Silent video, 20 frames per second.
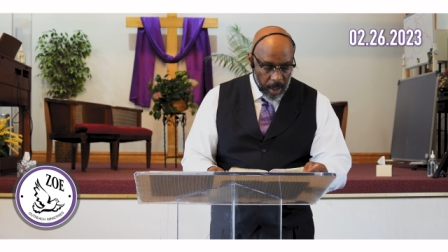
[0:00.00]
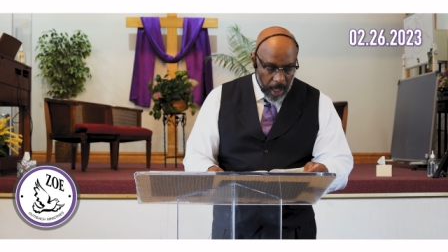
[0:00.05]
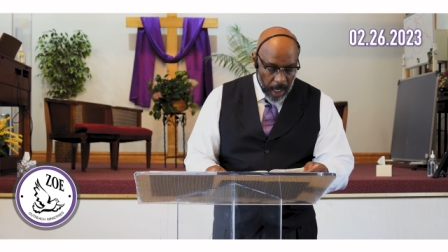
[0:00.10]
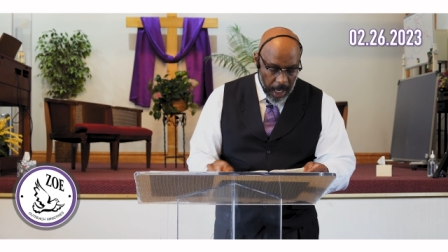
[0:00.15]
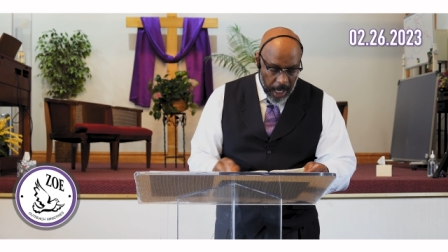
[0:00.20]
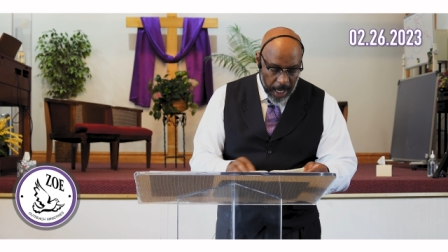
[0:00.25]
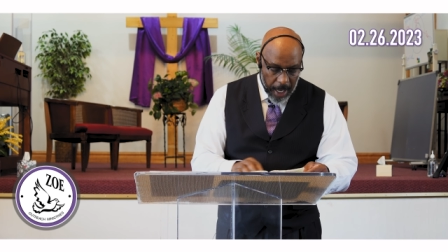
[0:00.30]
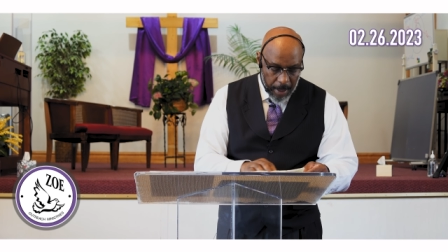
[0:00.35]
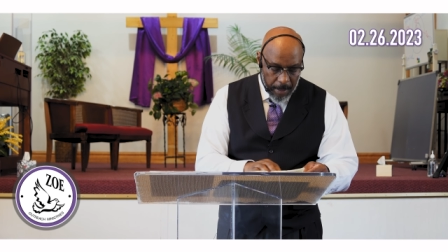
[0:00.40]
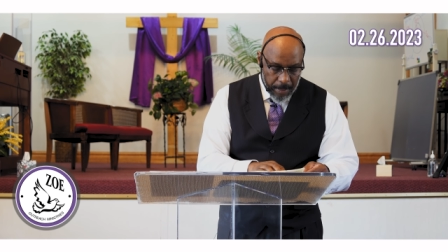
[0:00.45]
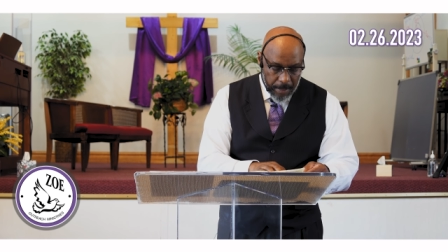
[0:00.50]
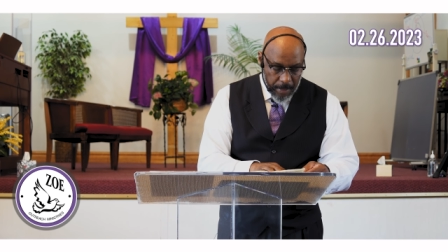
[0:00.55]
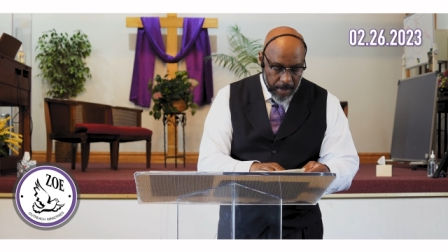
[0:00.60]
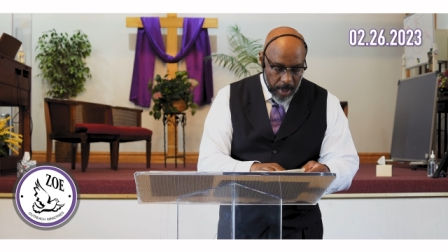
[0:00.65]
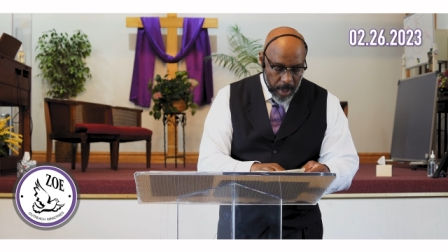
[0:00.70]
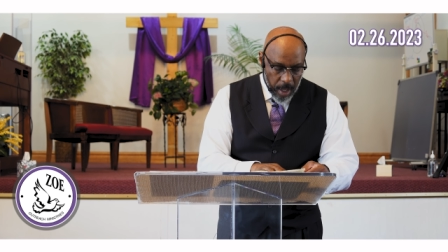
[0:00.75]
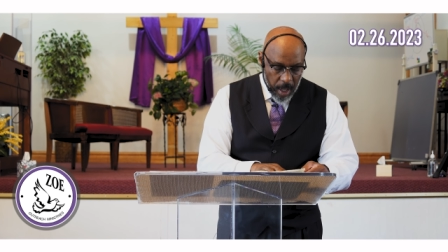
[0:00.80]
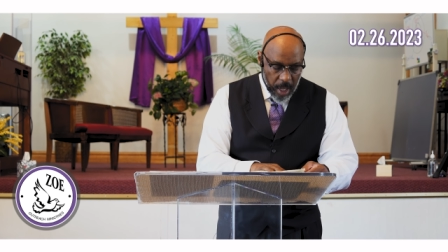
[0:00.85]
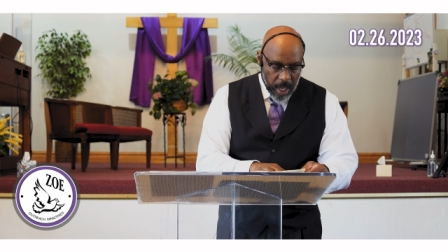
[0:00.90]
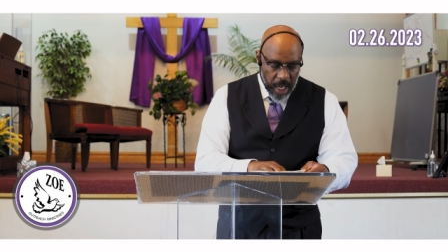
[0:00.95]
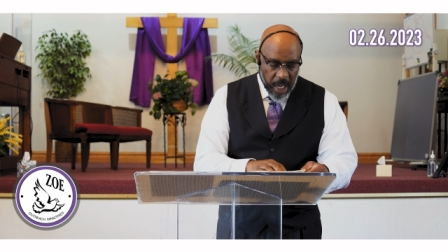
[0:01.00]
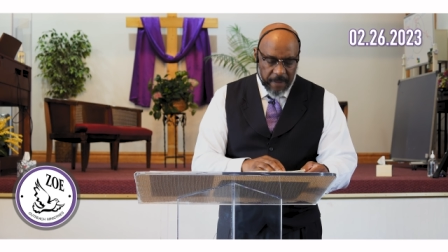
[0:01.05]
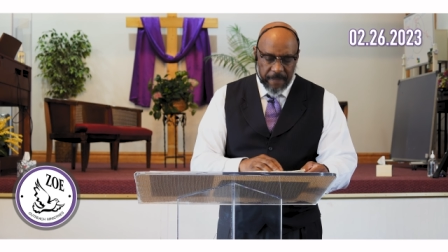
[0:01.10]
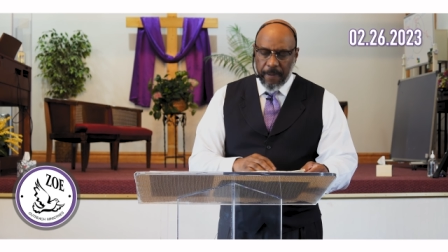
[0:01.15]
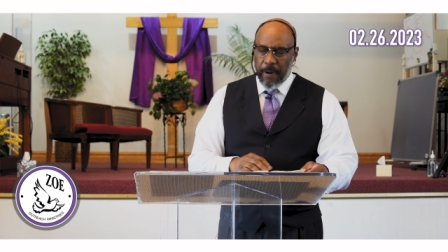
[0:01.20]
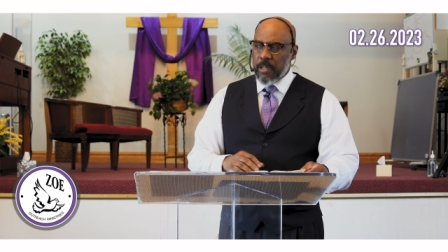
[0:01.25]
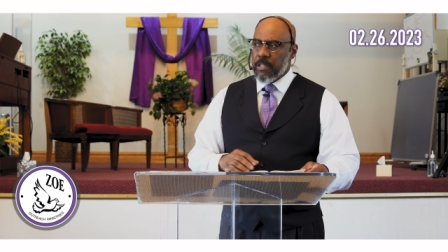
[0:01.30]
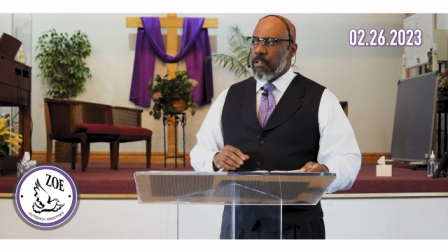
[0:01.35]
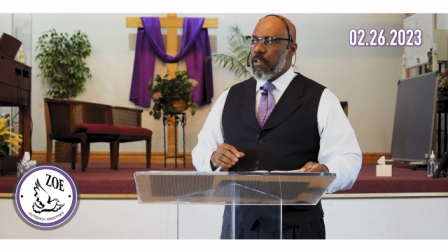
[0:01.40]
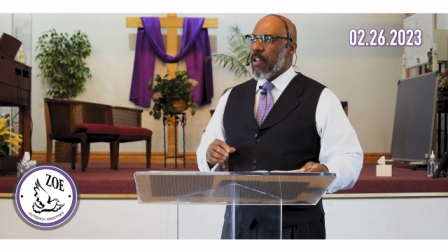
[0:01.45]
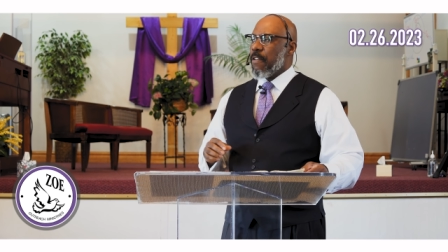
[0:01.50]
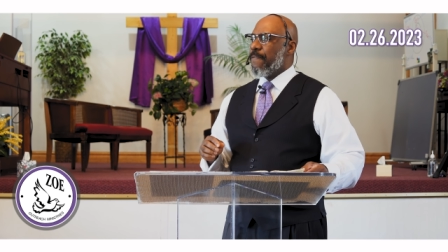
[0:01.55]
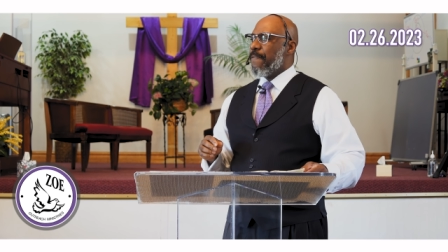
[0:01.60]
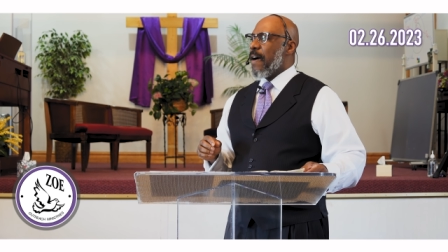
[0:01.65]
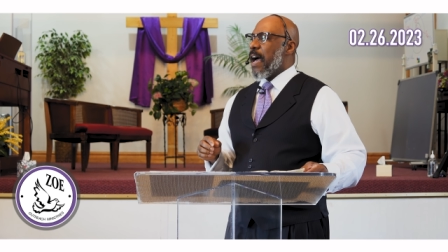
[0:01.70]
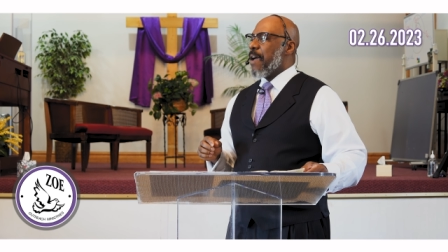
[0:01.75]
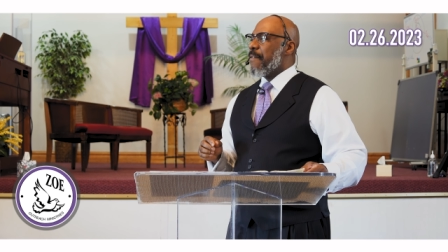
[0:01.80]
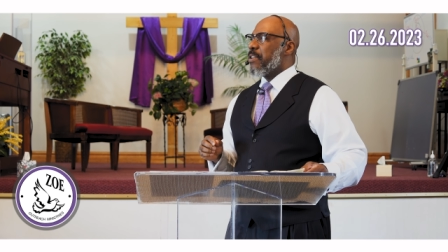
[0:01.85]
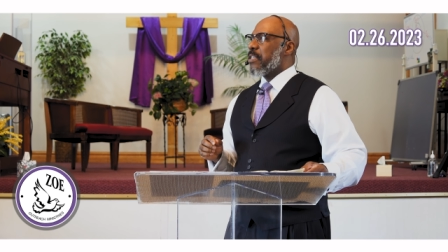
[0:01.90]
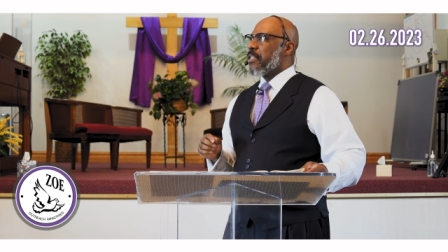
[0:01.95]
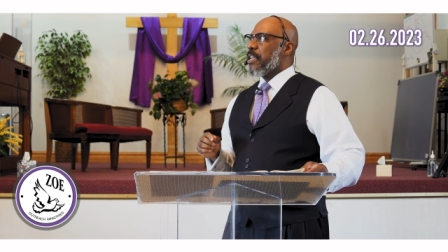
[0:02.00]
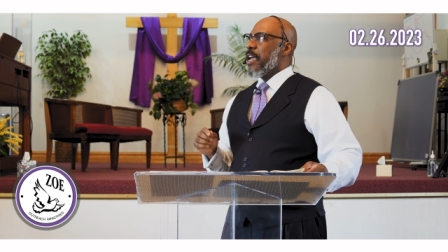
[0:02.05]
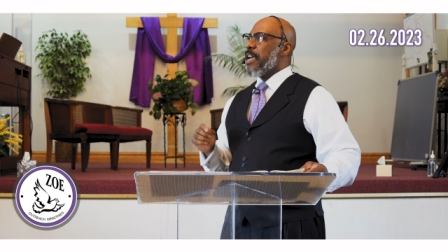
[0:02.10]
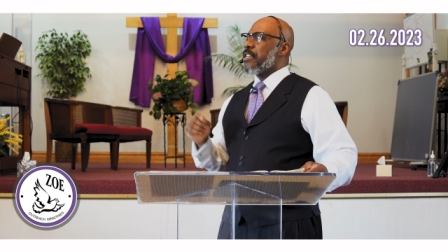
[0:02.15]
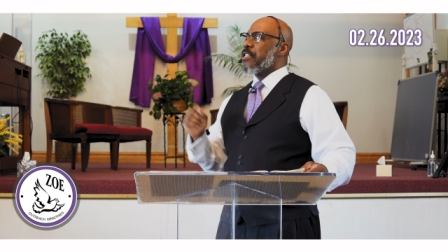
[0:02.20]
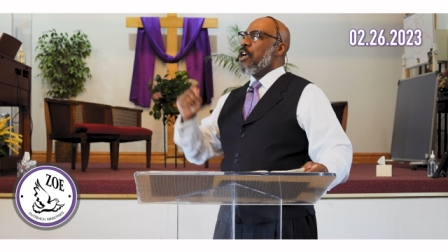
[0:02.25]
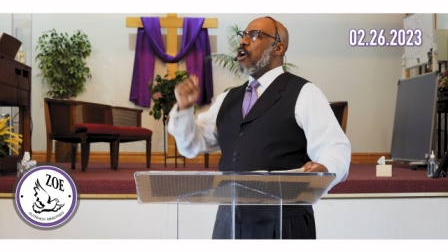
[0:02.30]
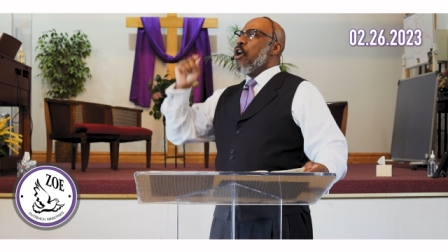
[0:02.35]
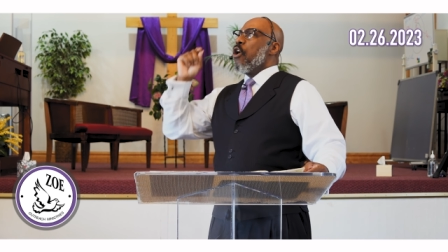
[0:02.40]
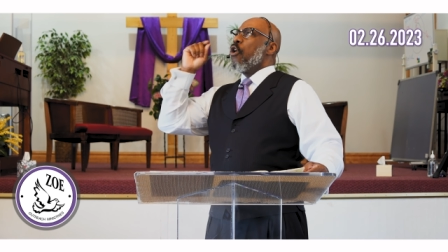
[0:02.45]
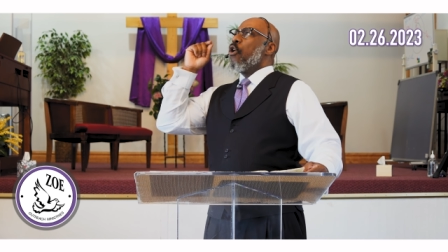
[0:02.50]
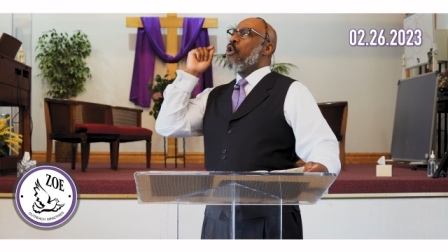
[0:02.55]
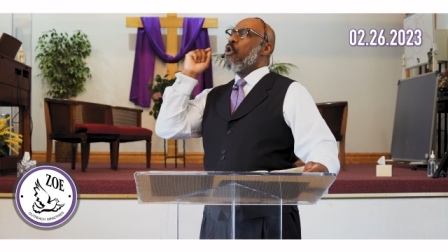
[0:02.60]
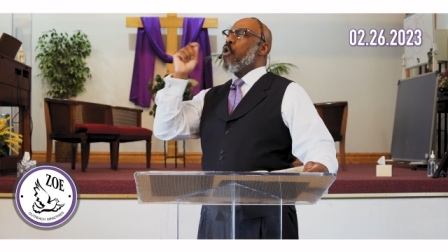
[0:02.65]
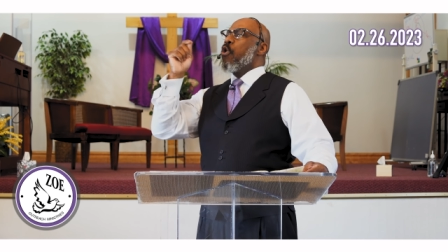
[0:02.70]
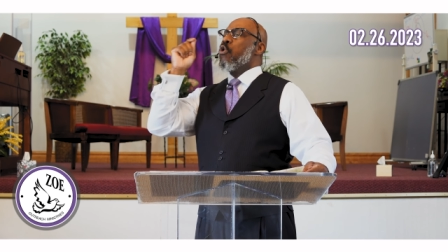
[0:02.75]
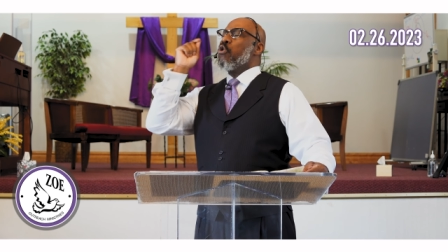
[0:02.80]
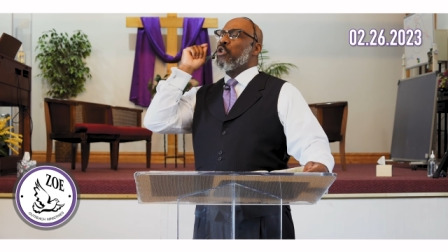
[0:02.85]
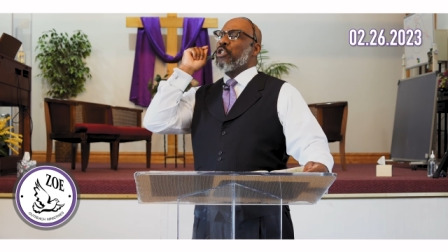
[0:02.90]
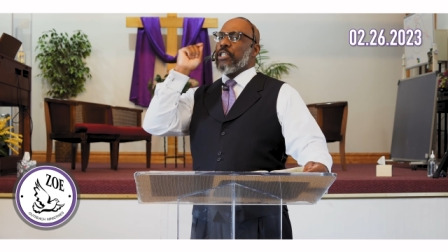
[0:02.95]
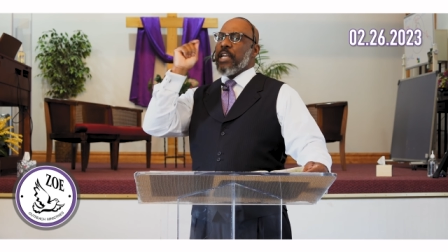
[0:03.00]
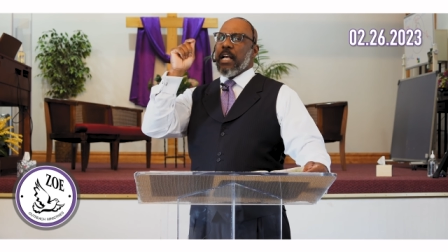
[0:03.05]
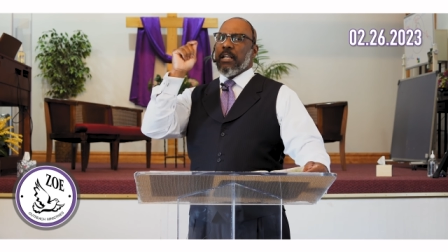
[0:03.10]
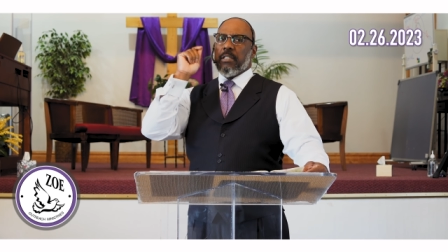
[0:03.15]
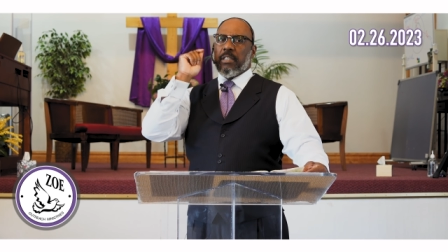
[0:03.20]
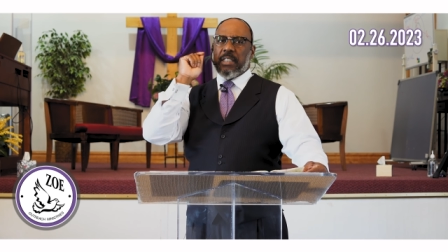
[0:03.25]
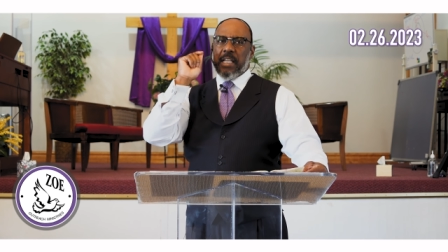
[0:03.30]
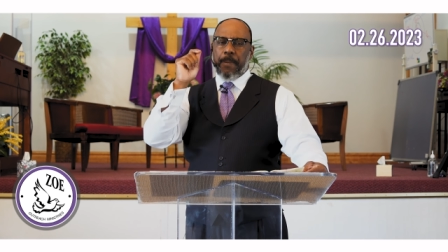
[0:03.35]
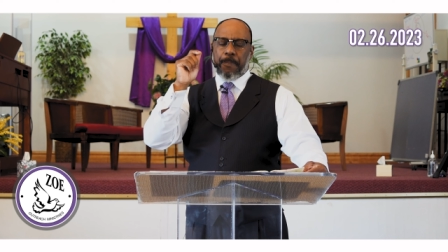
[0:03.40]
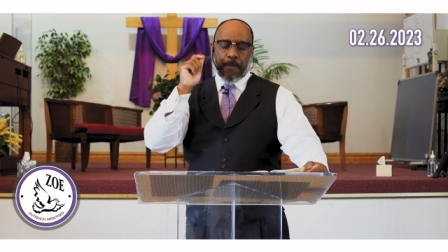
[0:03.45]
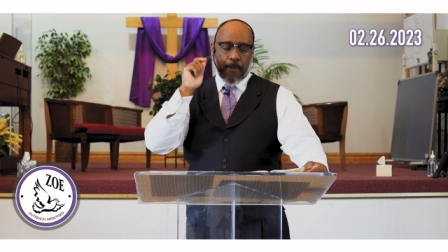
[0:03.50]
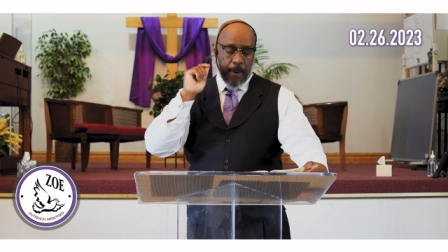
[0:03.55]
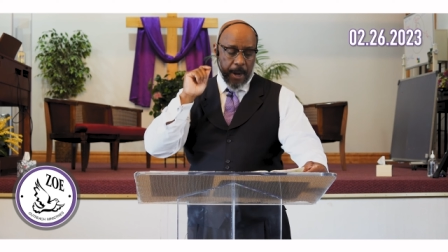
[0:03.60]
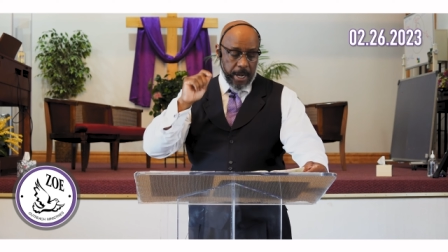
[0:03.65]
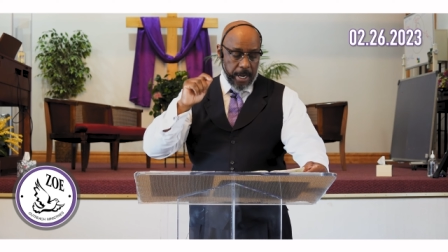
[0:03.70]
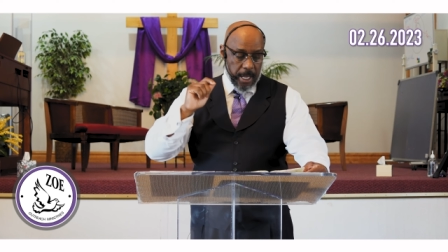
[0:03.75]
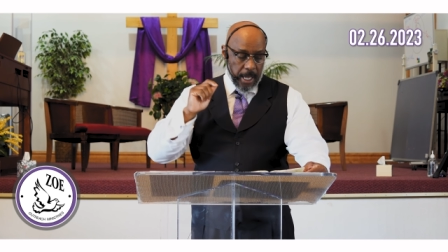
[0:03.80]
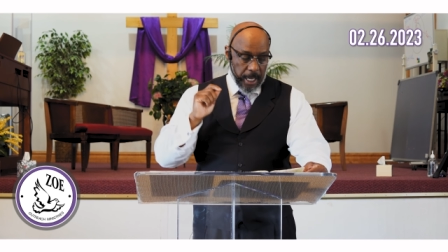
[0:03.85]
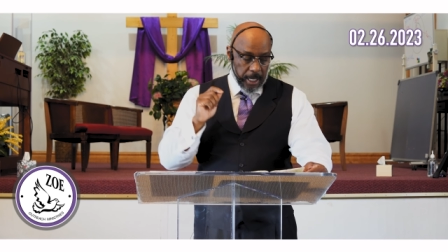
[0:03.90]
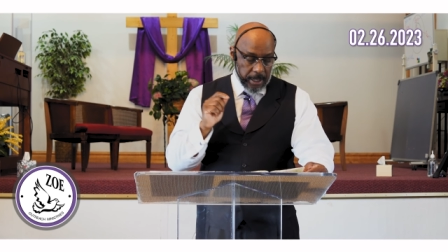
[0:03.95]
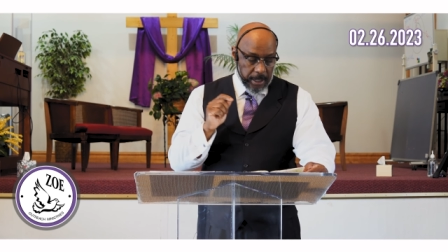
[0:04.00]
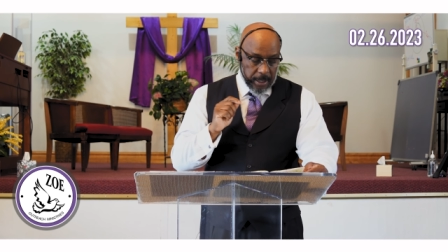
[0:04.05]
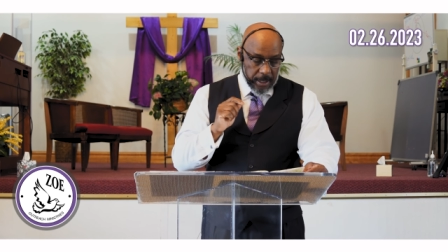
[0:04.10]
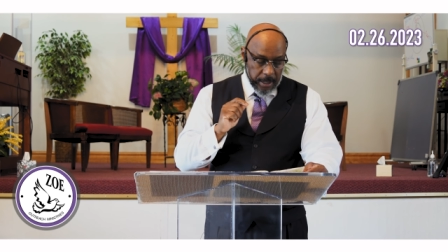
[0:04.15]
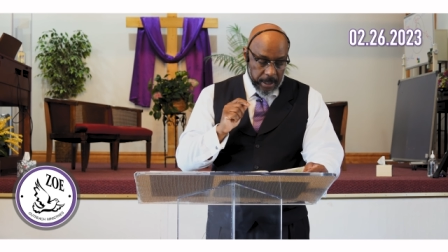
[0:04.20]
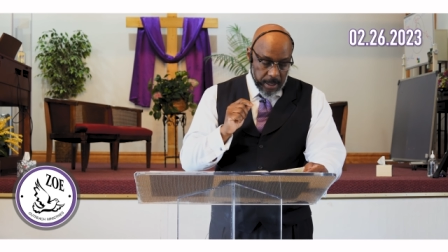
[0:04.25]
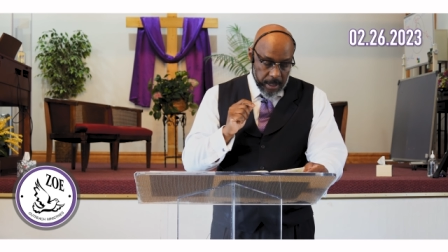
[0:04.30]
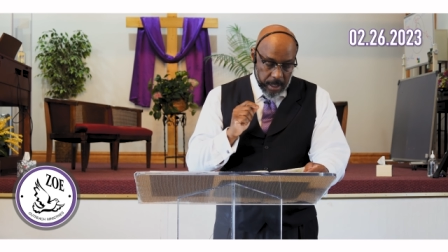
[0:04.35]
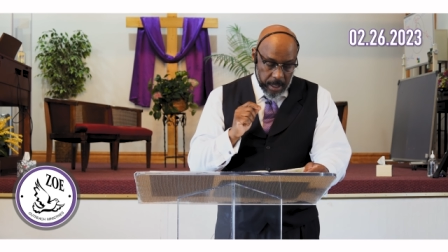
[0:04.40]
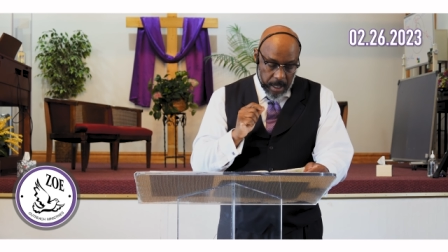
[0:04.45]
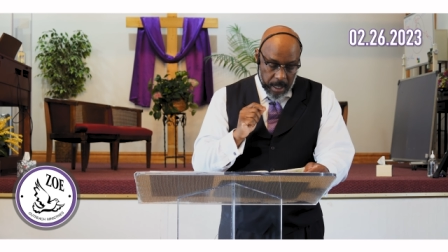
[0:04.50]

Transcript: um, in verse 35, it says, Who shall separate us